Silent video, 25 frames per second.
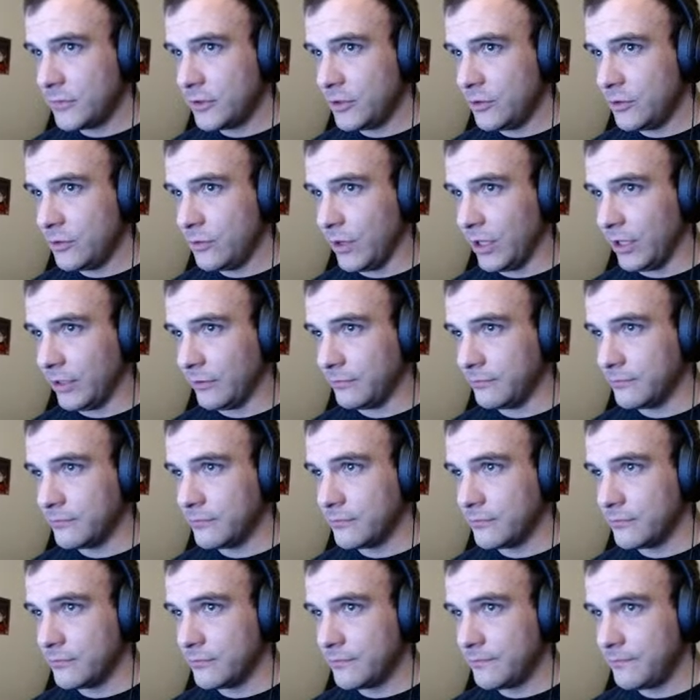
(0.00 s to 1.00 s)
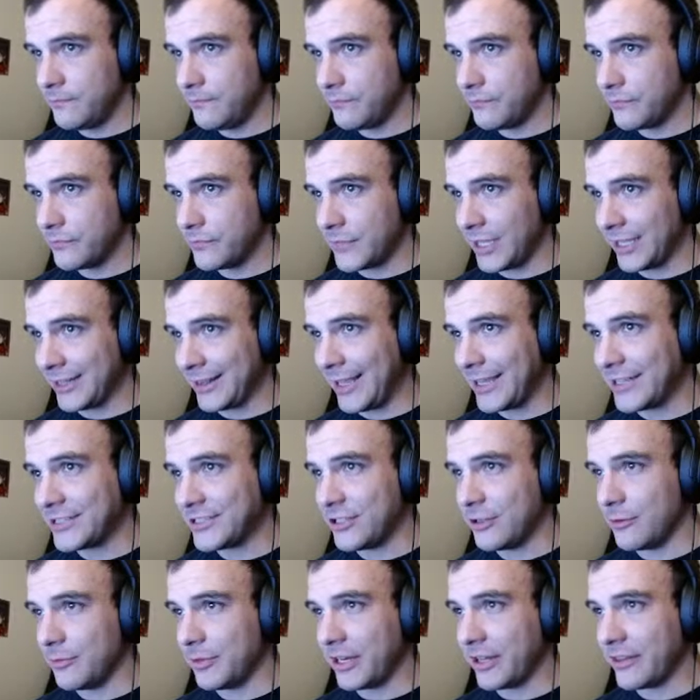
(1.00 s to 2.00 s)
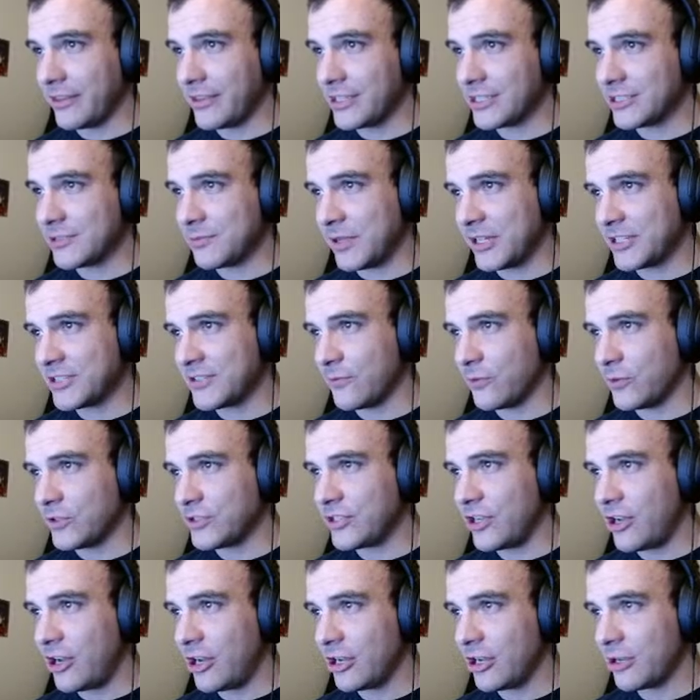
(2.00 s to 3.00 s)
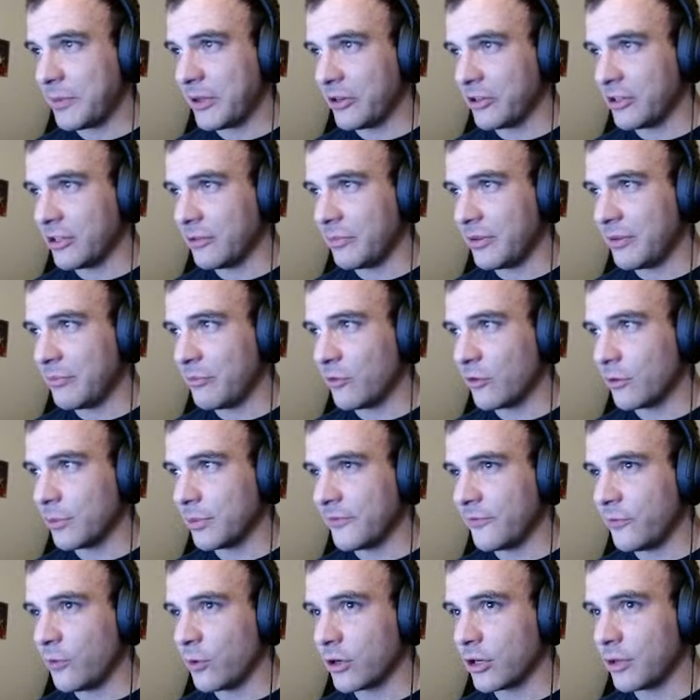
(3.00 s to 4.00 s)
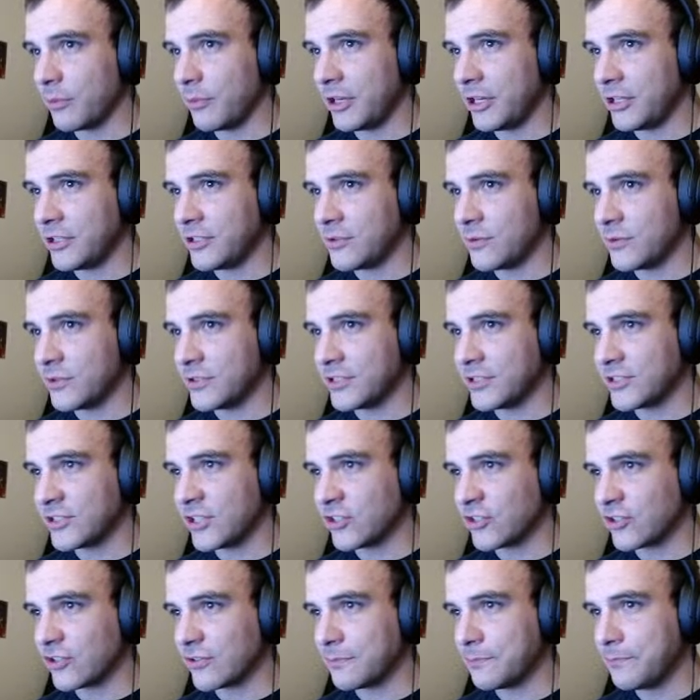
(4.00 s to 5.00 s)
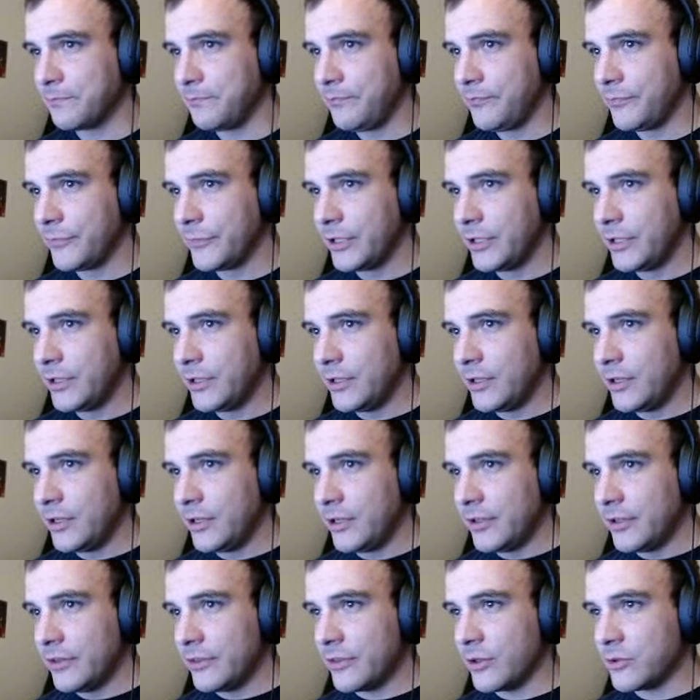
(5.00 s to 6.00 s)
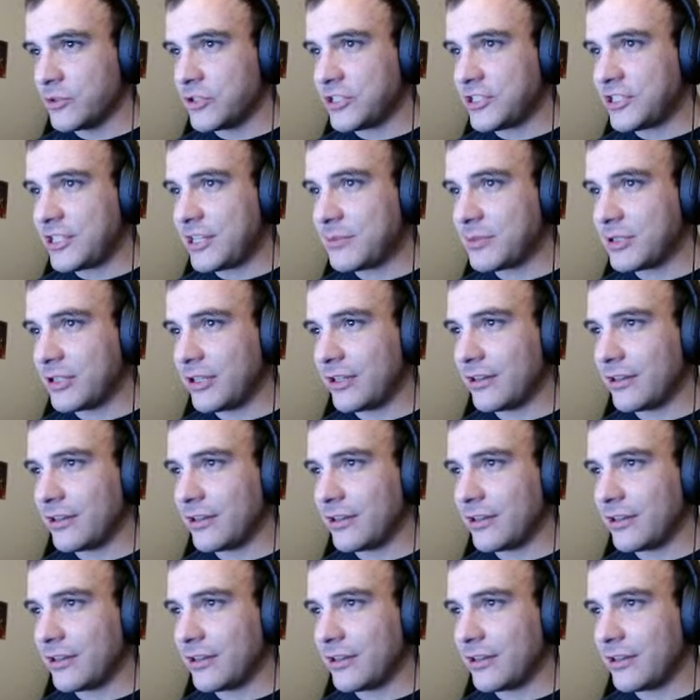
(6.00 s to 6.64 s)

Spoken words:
Well, I'd like to, but I think it's best if we talk about it a bit more before committing to a decision. Though she seems a little